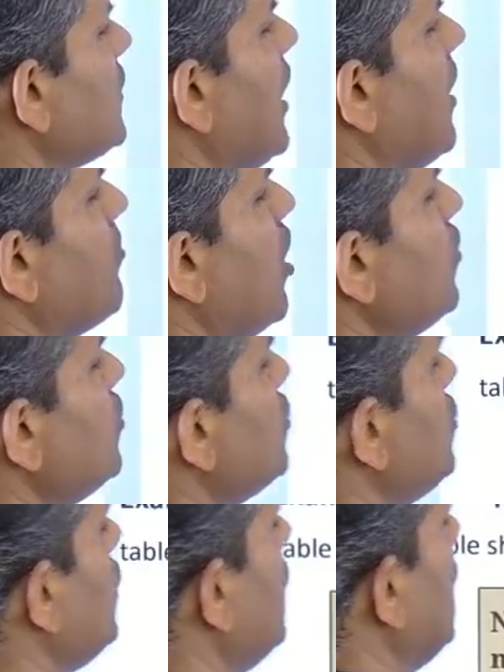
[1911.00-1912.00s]
the amount
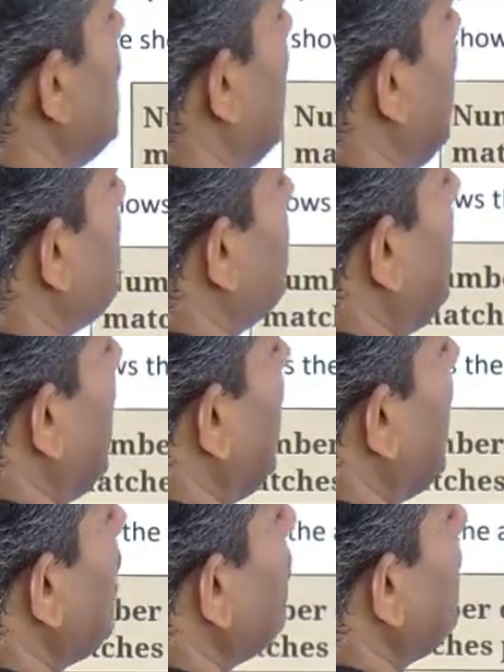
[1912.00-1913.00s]
a
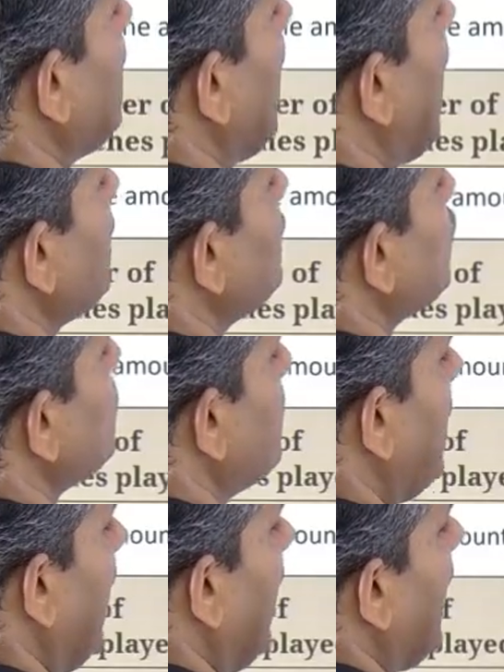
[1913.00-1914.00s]
player will have to
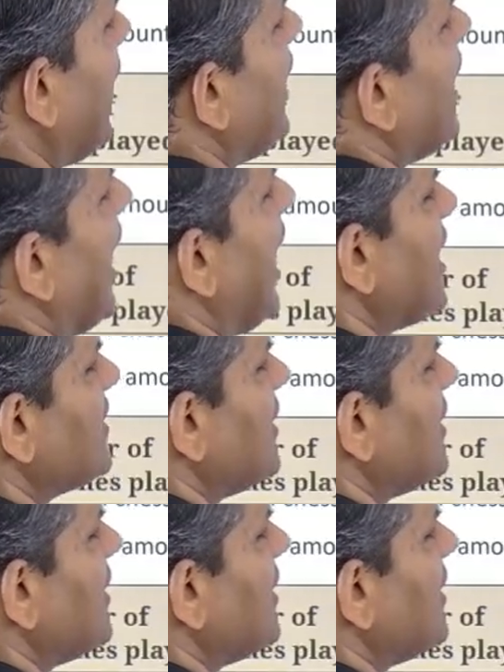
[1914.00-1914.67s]
pay as the